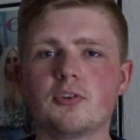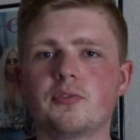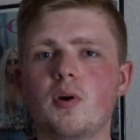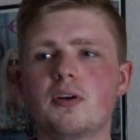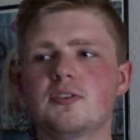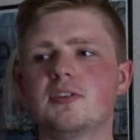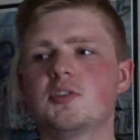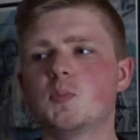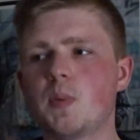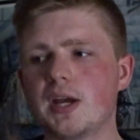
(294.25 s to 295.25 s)
As far as the
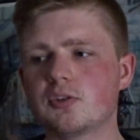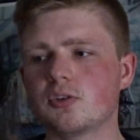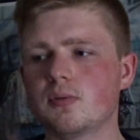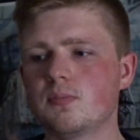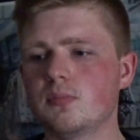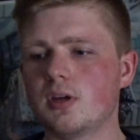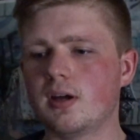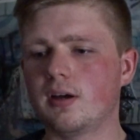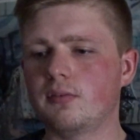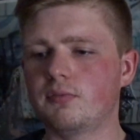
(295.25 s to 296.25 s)
spectrum
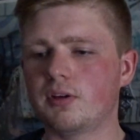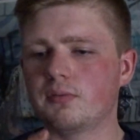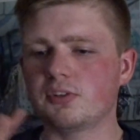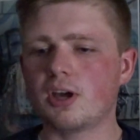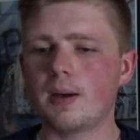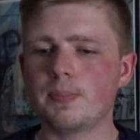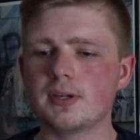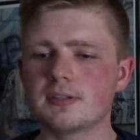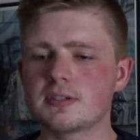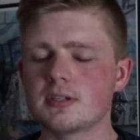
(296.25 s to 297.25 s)
of, of
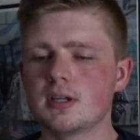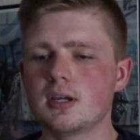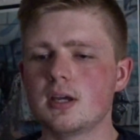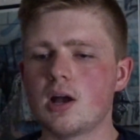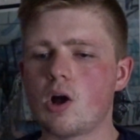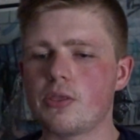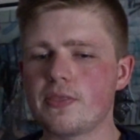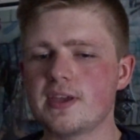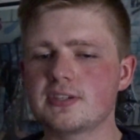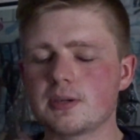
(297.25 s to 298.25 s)
topics on
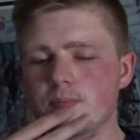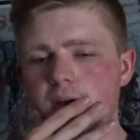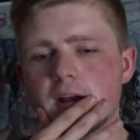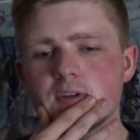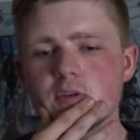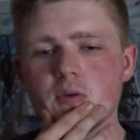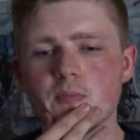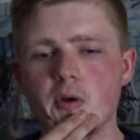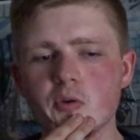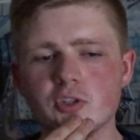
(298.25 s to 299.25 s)
this compared to
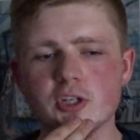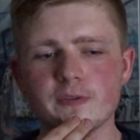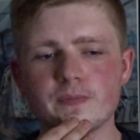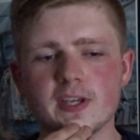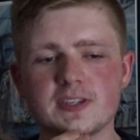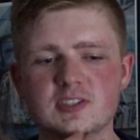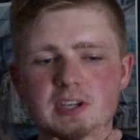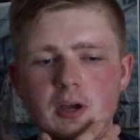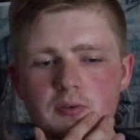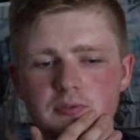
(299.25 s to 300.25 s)
emotion
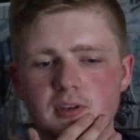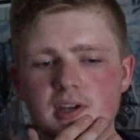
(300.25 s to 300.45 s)
itself,